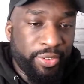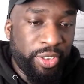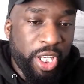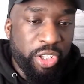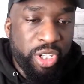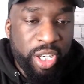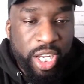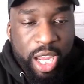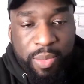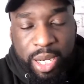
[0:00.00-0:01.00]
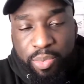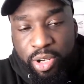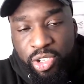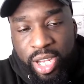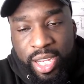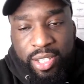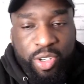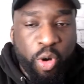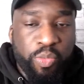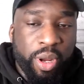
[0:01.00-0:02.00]
John G, okay, man, appreciate it.
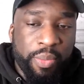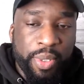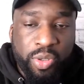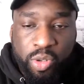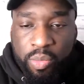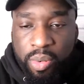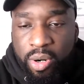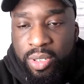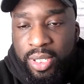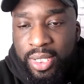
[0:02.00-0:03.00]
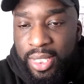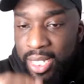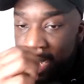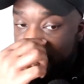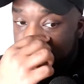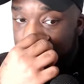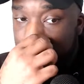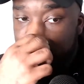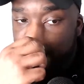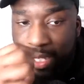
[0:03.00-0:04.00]
No problem at all, bro.
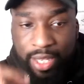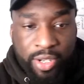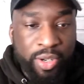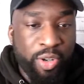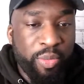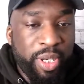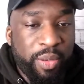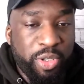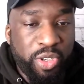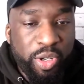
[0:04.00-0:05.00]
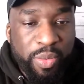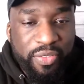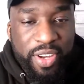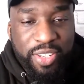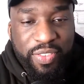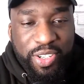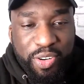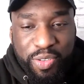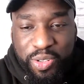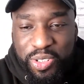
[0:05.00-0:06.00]
Hey, yo, homie, I'm shooting my first
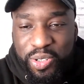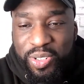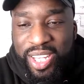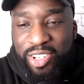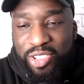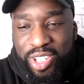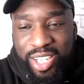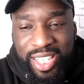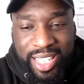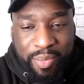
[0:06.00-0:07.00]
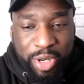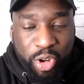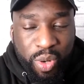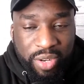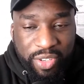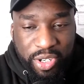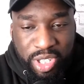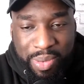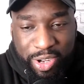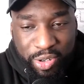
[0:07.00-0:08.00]
video real soon. Then you're going to let me know what the
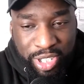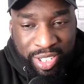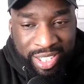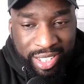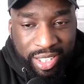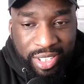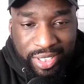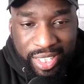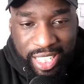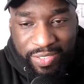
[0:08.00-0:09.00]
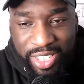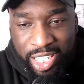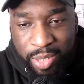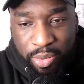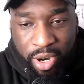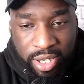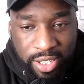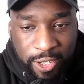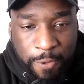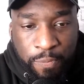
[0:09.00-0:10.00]
video's about, or you're going to leave it as a
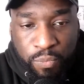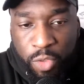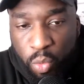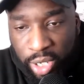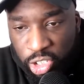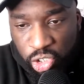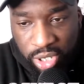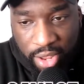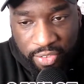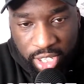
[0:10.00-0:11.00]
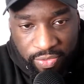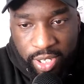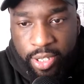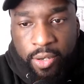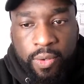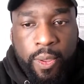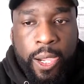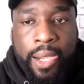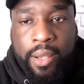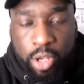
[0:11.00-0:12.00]
surprise? When you shoot that first video,
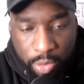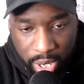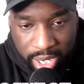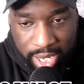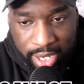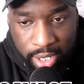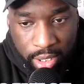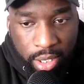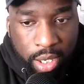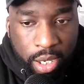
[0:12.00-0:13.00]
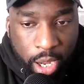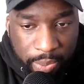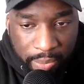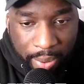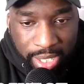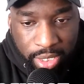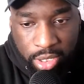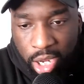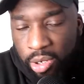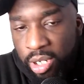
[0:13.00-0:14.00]
come on here, copy and paste the
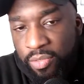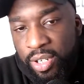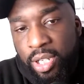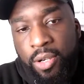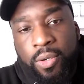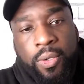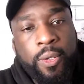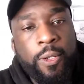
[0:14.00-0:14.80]
title of the video,